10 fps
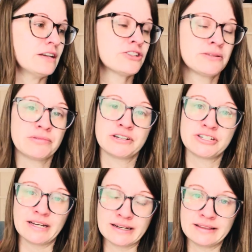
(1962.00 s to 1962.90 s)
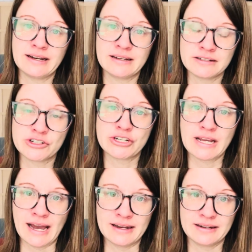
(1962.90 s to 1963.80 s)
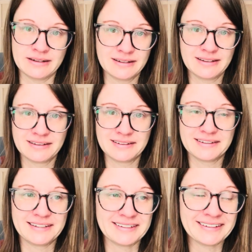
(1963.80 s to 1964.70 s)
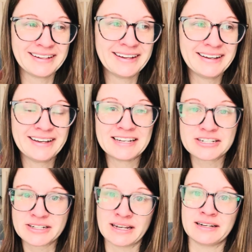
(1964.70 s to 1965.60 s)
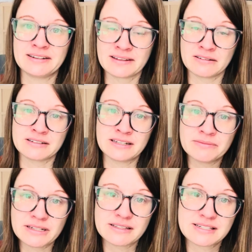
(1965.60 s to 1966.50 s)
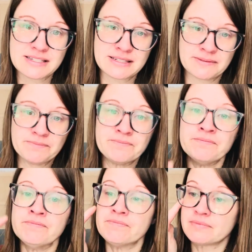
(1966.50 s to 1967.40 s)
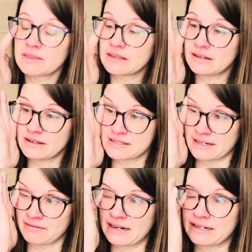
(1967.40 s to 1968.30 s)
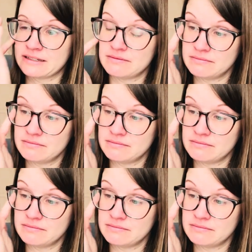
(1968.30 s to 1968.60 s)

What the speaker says: appreciated that, and she added little tidbits as I read it.